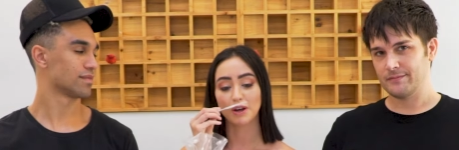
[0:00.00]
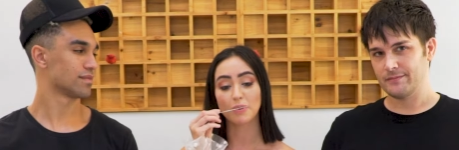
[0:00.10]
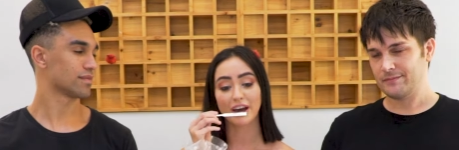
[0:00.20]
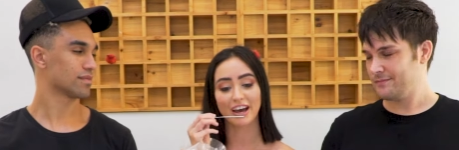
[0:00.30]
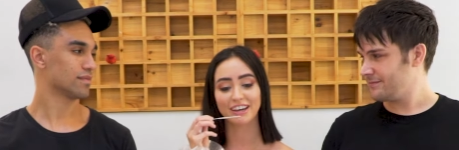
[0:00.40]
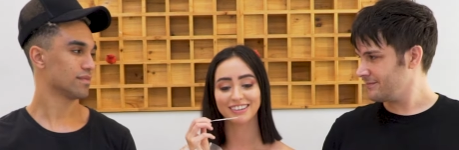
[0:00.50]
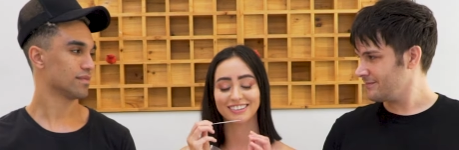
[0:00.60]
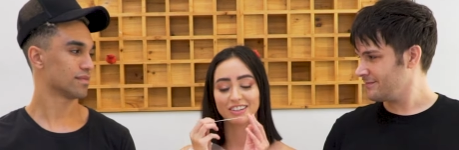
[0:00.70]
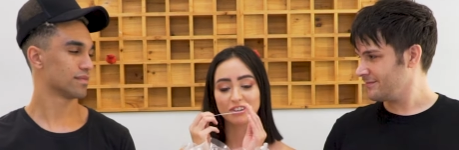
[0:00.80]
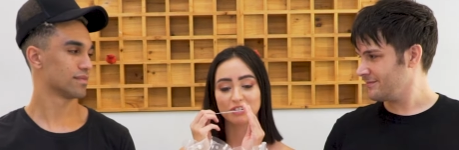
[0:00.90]
Speaker 1: Okay,
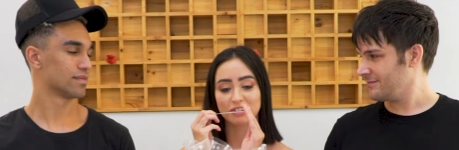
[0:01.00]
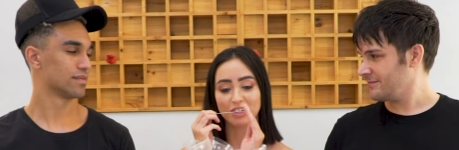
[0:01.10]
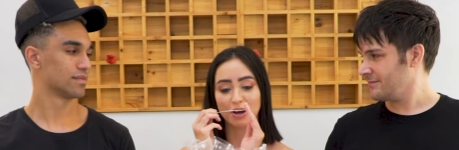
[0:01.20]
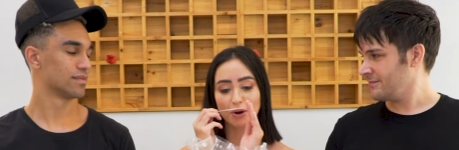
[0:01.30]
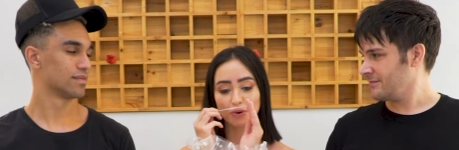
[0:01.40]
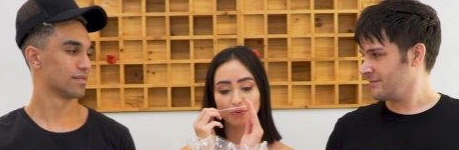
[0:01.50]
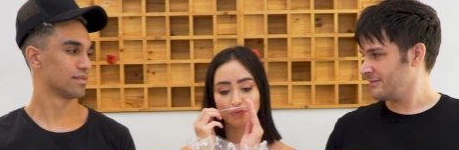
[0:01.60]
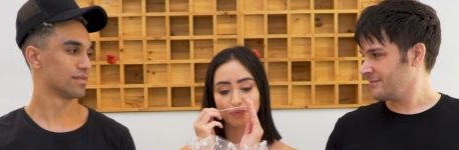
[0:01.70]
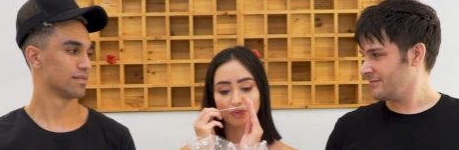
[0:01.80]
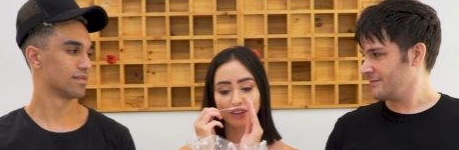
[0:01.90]
so
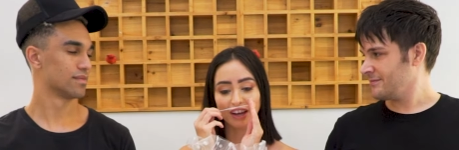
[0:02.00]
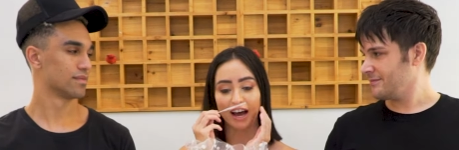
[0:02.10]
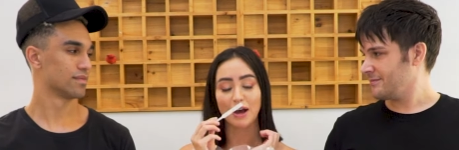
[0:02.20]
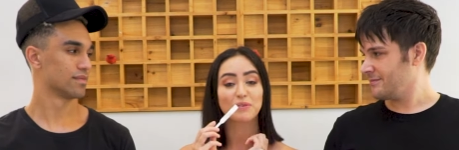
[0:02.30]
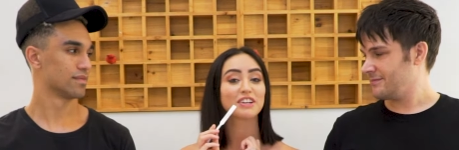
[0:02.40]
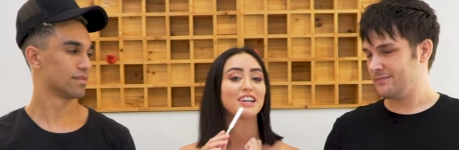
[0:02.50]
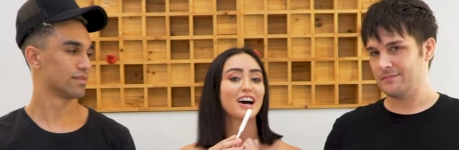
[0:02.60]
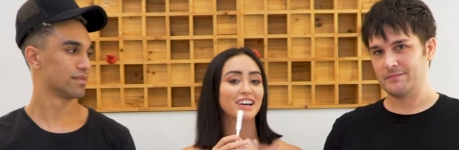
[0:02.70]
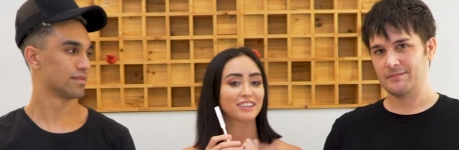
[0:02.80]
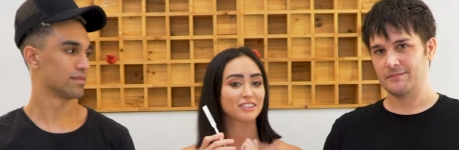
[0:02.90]
I would
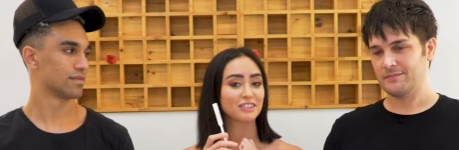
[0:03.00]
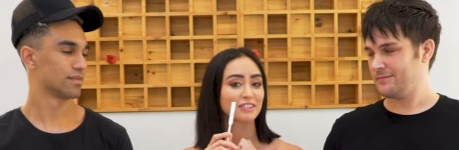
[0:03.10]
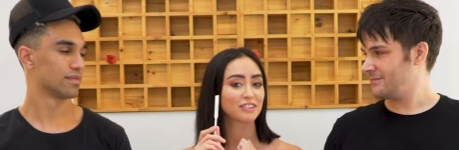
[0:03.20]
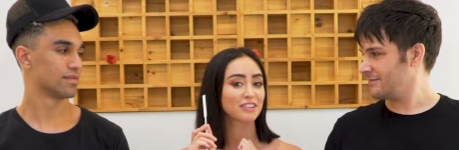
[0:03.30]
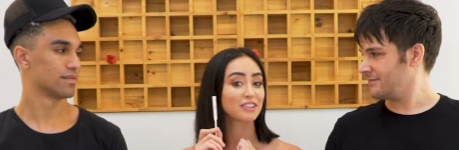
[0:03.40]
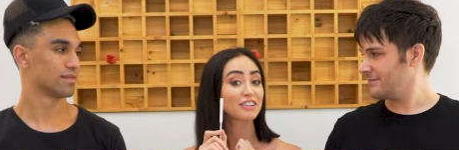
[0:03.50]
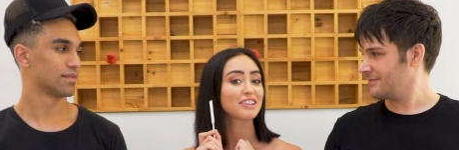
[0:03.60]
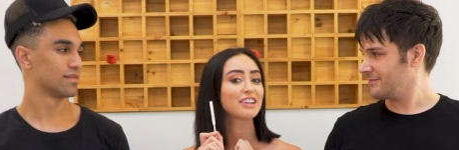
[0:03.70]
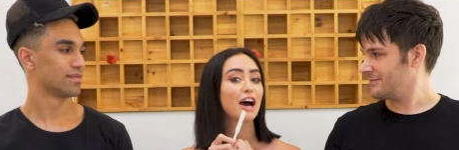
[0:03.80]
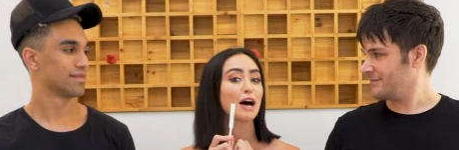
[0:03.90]
not
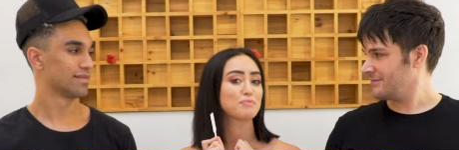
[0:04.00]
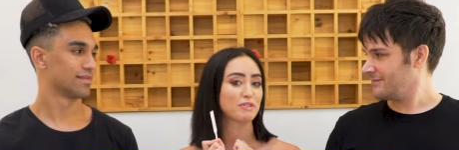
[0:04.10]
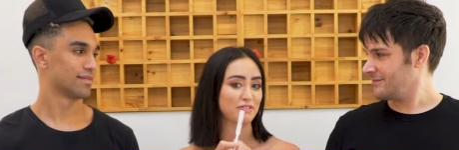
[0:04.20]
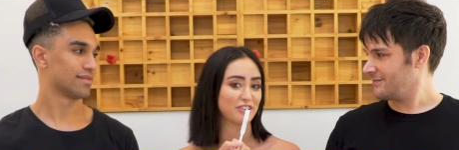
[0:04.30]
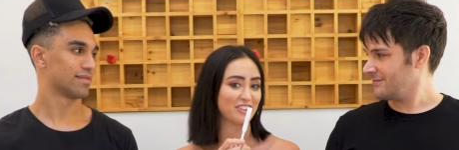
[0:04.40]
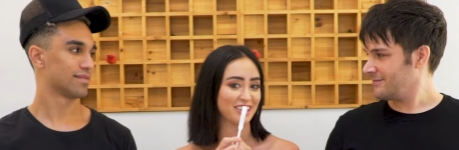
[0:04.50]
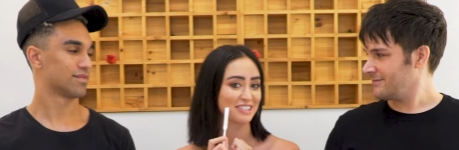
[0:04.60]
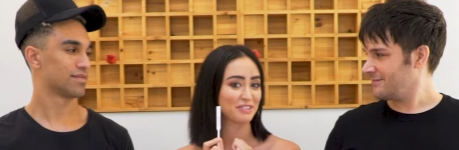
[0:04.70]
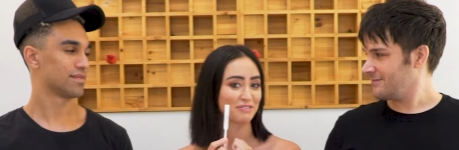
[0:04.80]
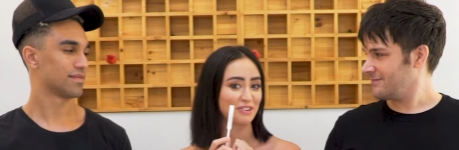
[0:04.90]
not prefer
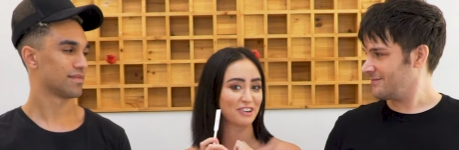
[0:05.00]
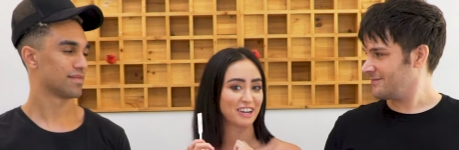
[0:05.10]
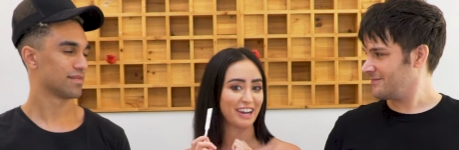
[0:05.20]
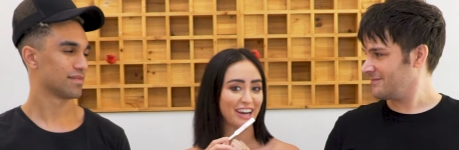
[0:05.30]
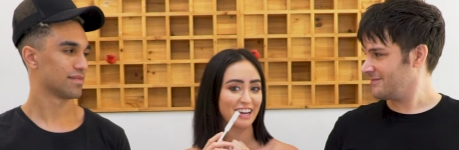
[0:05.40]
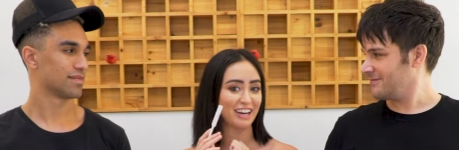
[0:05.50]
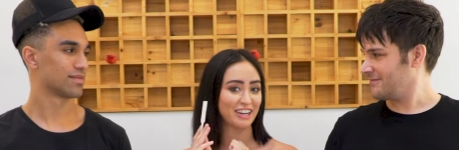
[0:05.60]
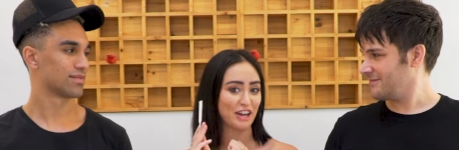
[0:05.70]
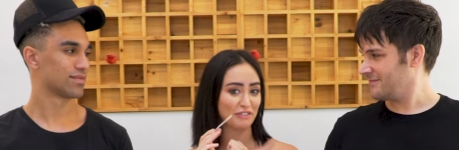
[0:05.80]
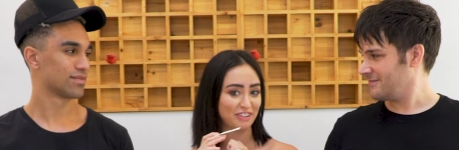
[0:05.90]
this for a, a,
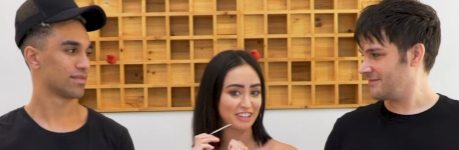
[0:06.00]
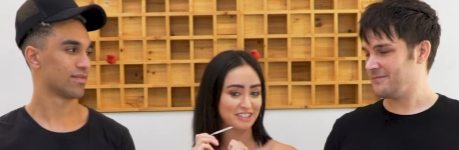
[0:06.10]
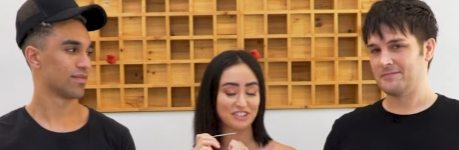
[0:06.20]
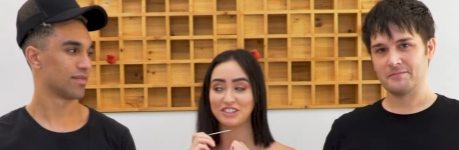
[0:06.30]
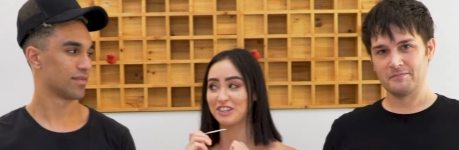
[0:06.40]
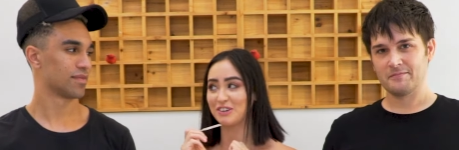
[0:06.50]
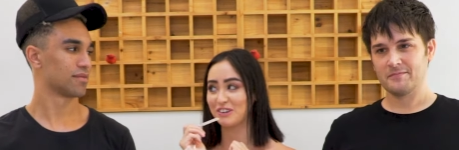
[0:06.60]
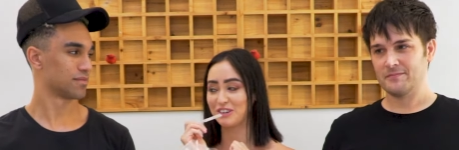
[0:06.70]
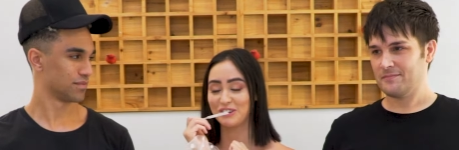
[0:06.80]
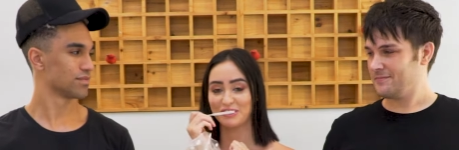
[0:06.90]
Netflix and chill
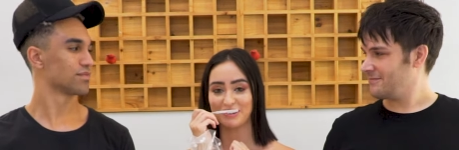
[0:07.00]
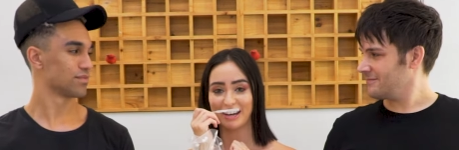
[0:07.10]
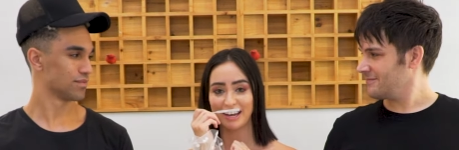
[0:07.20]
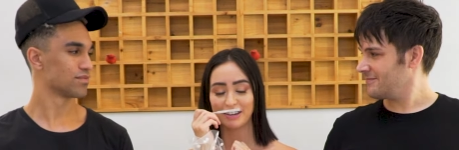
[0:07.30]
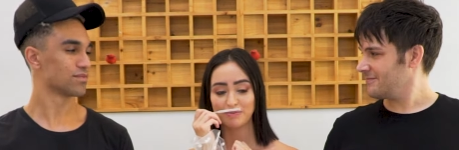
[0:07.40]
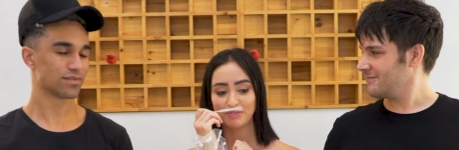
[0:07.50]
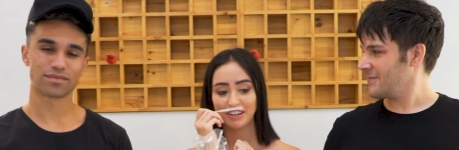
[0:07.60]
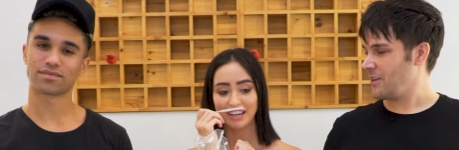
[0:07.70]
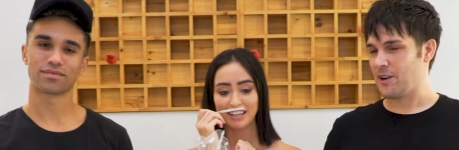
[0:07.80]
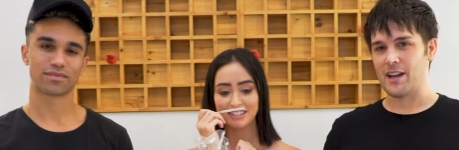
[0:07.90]
or a Hulu and hang.
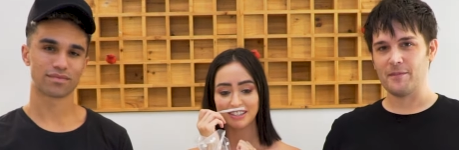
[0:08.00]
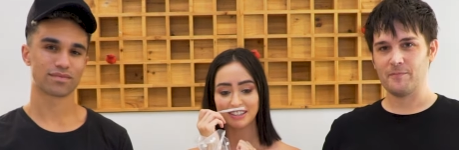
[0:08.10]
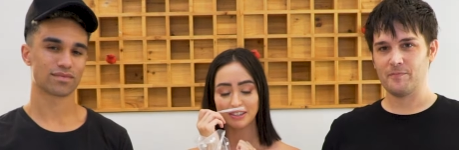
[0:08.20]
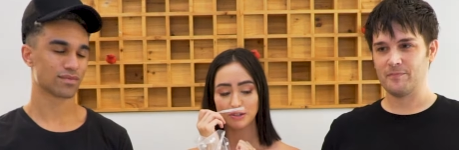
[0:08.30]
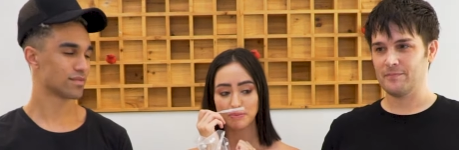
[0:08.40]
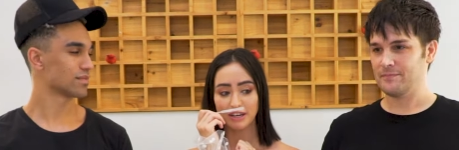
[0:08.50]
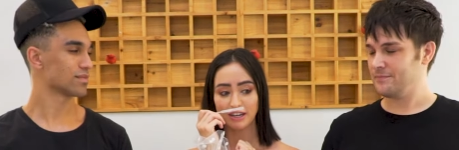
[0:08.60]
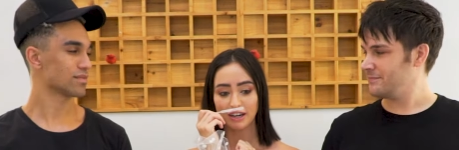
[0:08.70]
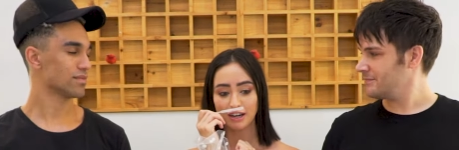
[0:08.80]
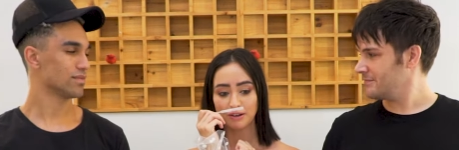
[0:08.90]
Okay. It's a little
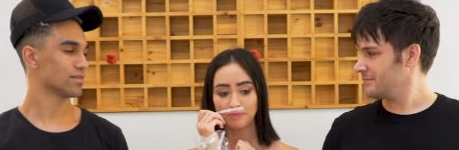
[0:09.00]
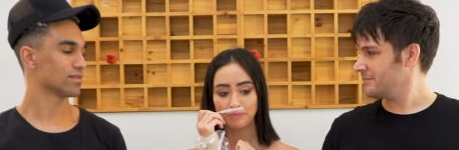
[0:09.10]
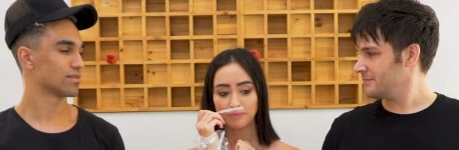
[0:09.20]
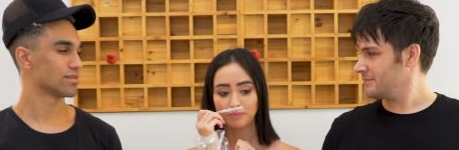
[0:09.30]
bit um,